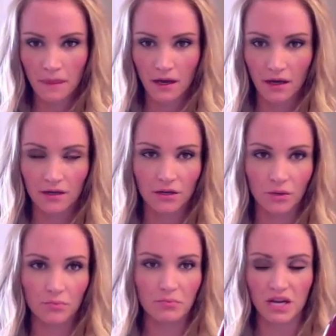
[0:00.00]
I don't know,
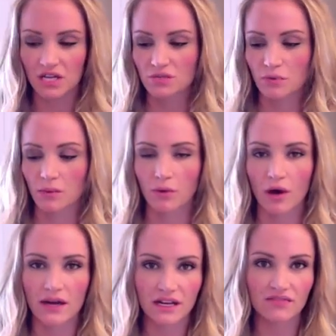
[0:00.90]
pinkish purple.
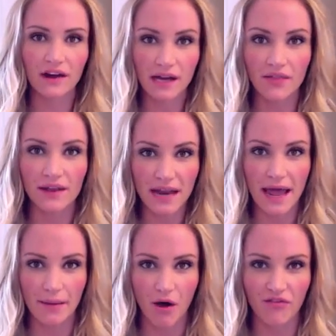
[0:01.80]
I need to find out the
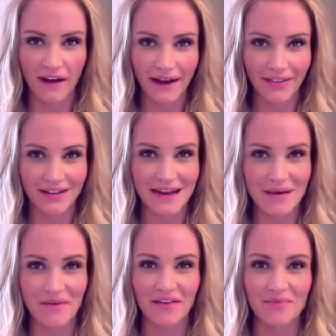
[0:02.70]
name. I'll find out the name
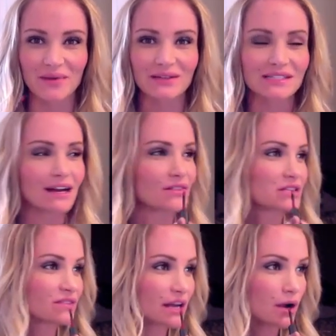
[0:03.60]
of it and post it on this
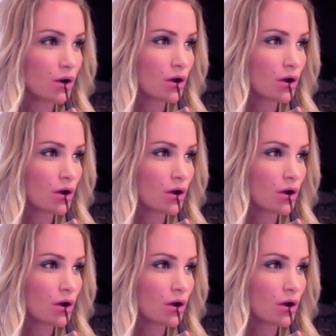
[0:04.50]
video.